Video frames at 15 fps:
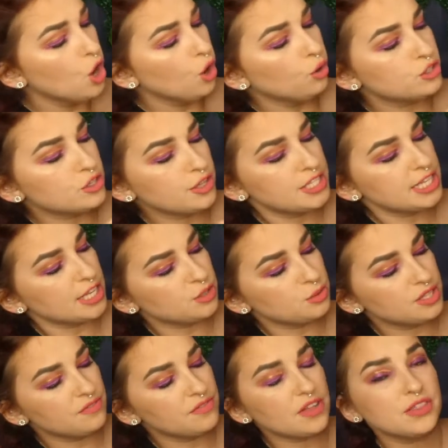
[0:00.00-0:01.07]
Also, the tassels
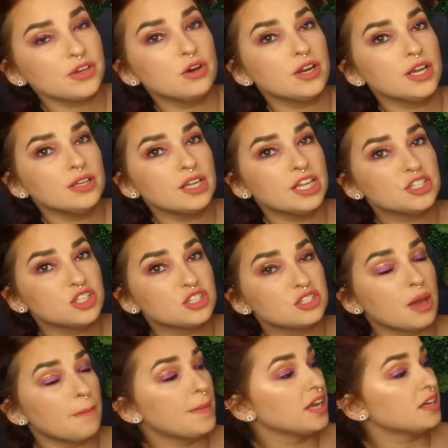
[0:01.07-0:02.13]
have nothing on it. It's just
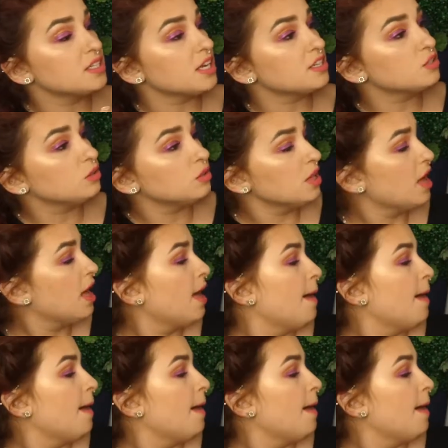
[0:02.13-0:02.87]
a pink tassel.